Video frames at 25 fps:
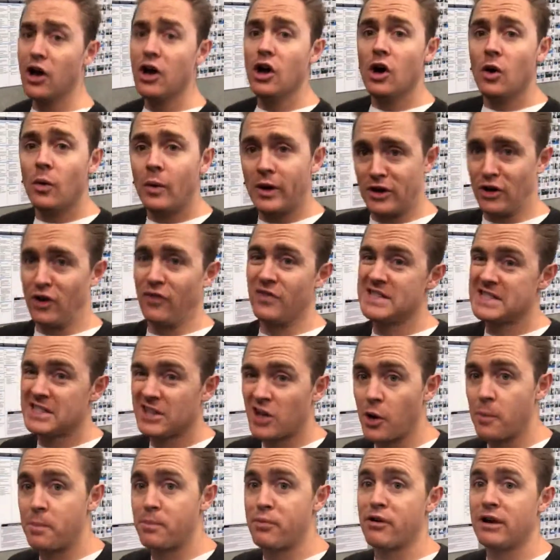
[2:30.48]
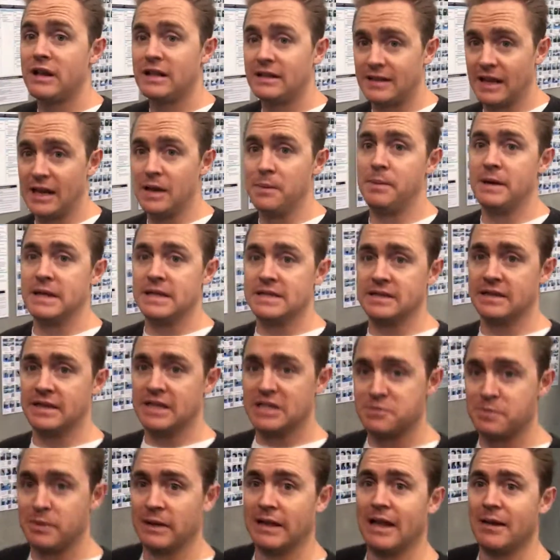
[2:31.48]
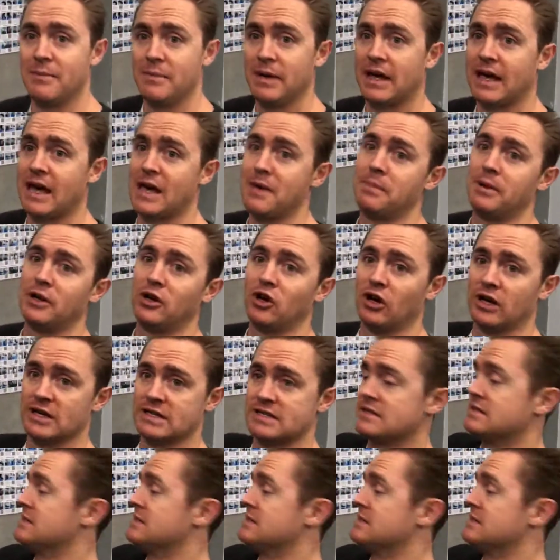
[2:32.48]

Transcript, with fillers: we can obviously go pretty deep into this, but let me keep it nice and